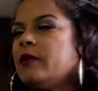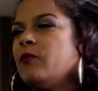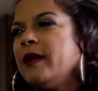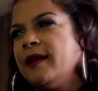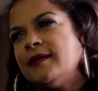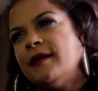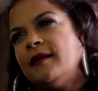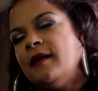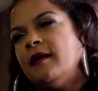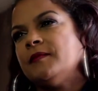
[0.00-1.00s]
When the wedding
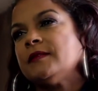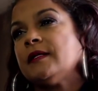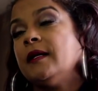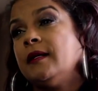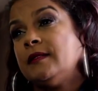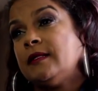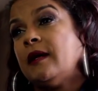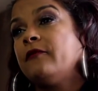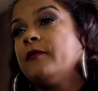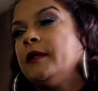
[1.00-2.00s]
day comes and it is
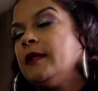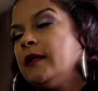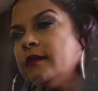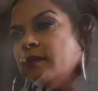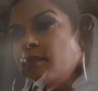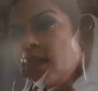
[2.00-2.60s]
time for me to get the